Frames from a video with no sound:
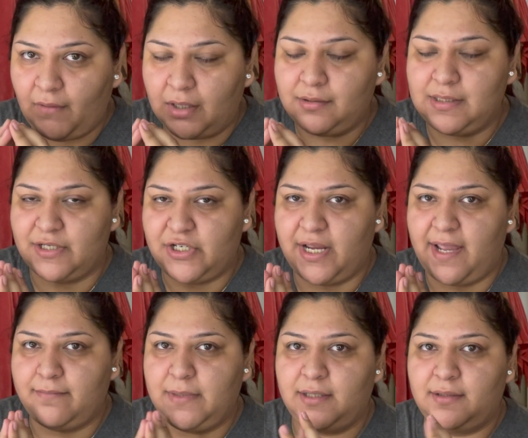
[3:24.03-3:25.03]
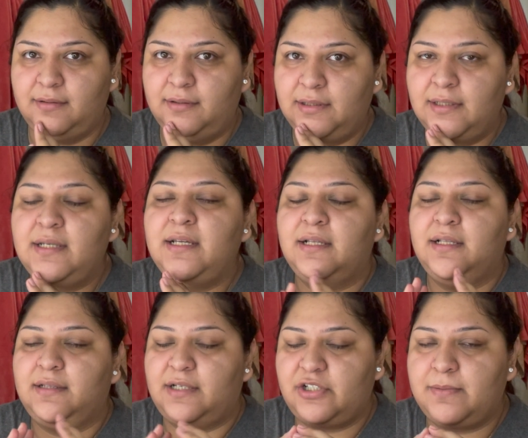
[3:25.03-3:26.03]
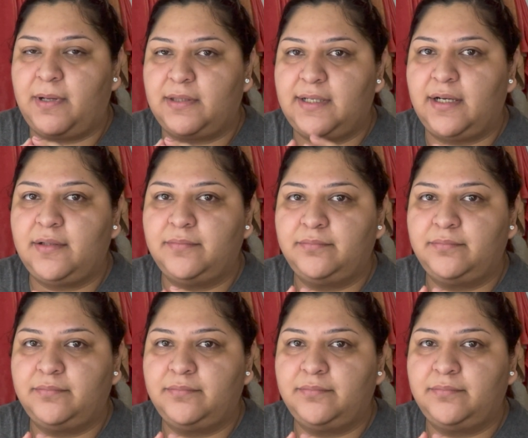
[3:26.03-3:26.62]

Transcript: that she gave me, that she bought there.